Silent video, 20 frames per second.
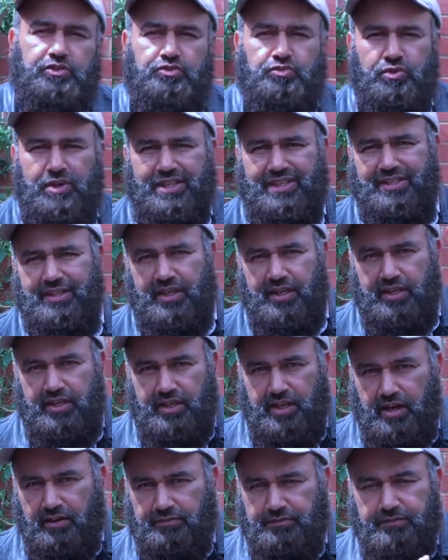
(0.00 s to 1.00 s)
drink
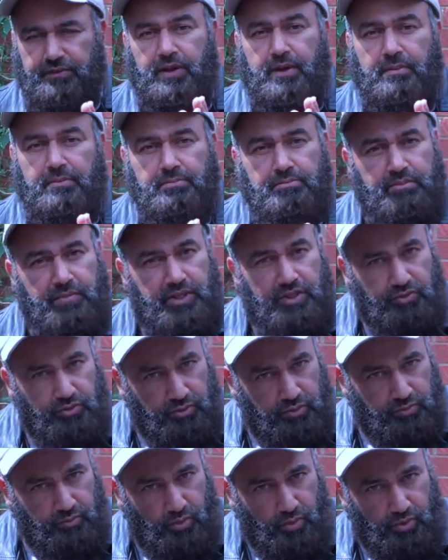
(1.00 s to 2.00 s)
enough
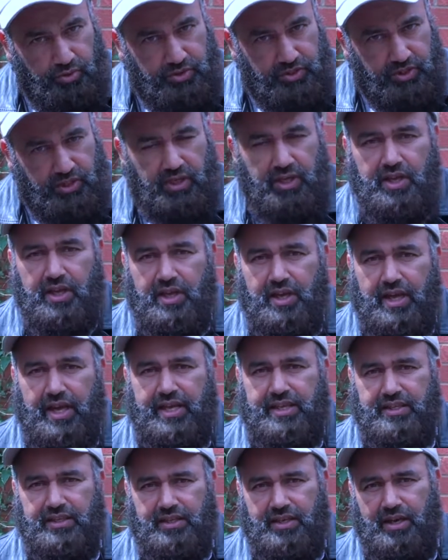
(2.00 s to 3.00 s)
mineral water.
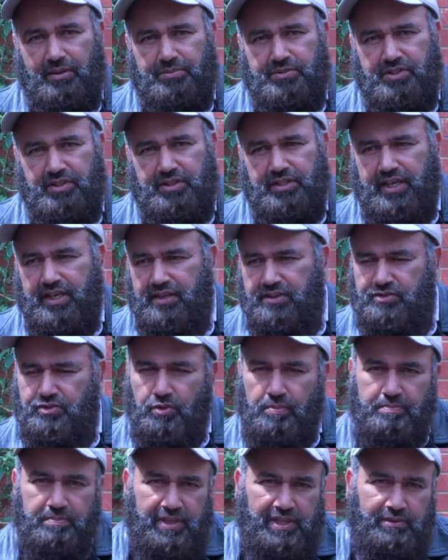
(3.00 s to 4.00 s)
8 cups a day is
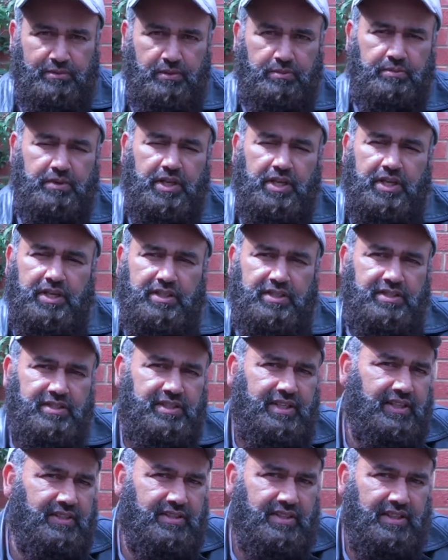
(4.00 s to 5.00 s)
your minimum.
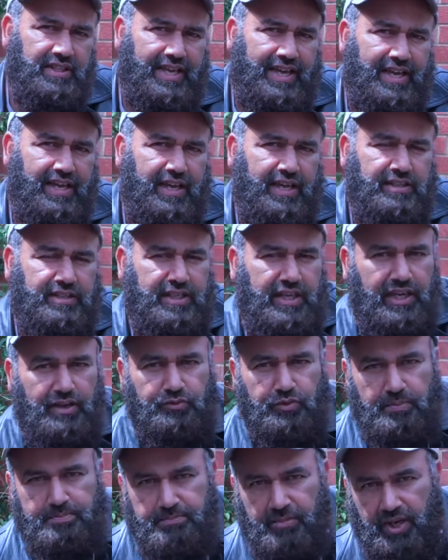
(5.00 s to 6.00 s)
Stick to that and get a
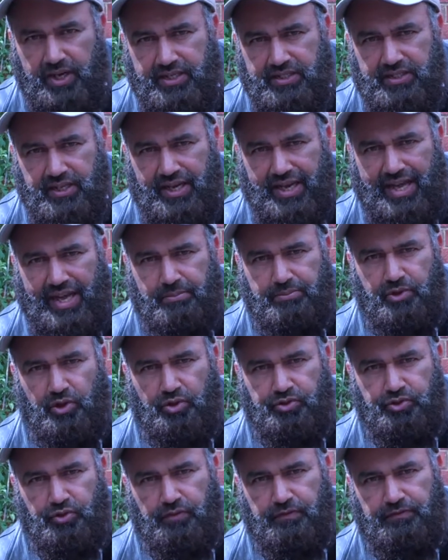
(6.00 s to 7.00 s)
reminder app
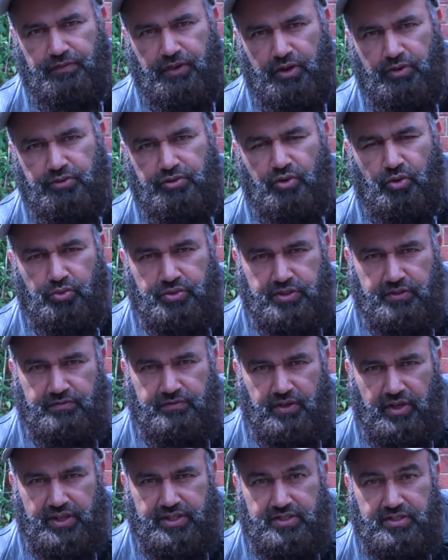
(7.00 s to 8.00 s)
on your phone or
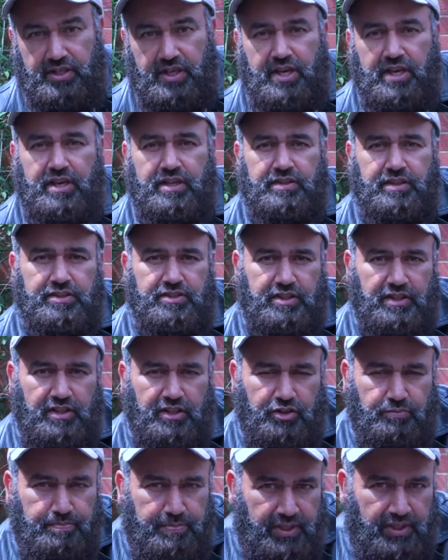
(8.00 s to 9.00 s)
device that's going
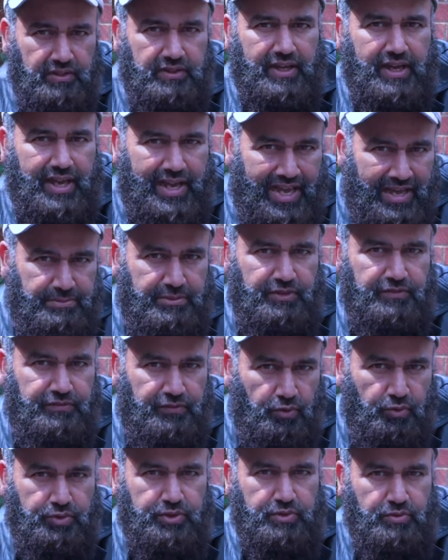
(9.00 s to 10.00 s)
to build a habit
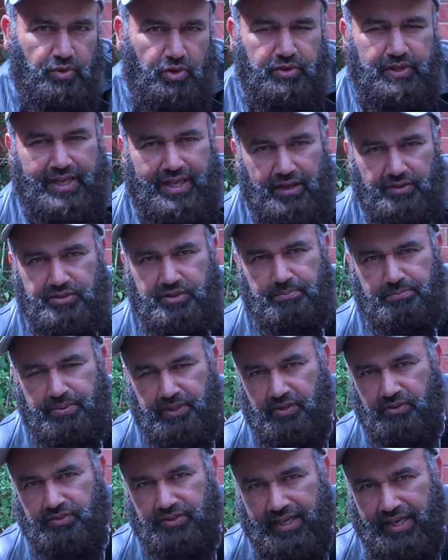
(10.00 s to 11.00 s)
for you on how to
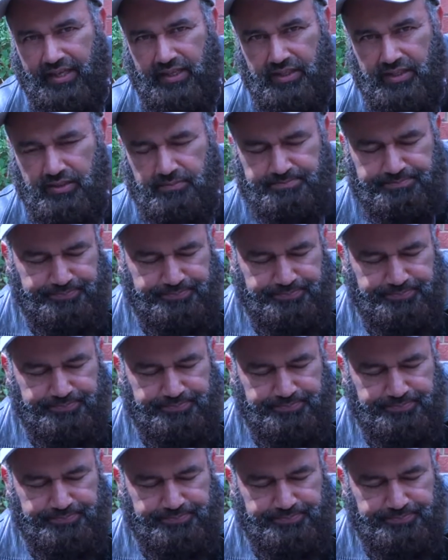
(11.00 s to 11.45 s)
build that in.